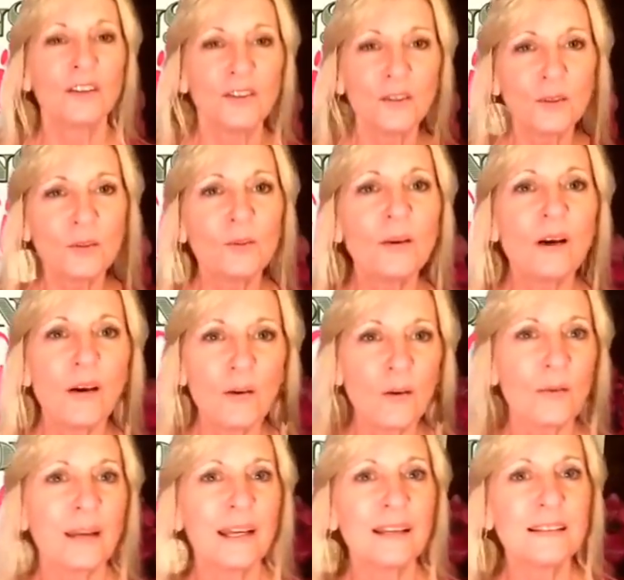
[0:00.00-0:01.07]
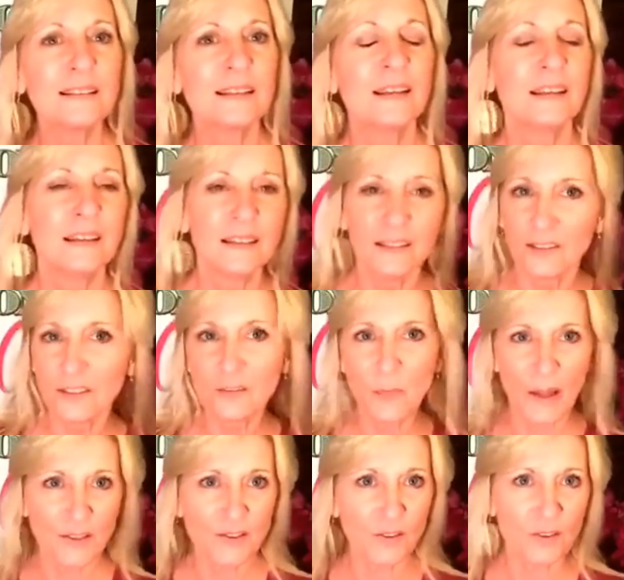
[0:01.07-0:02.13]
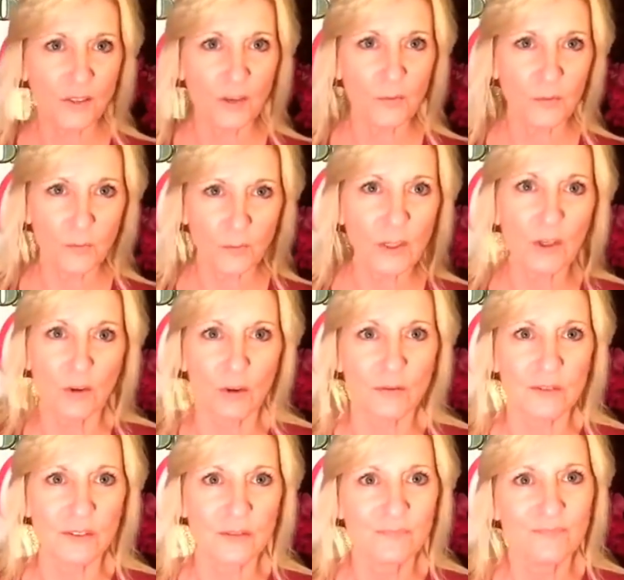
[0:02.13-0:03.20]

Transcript: you will always sponsor enough recruits,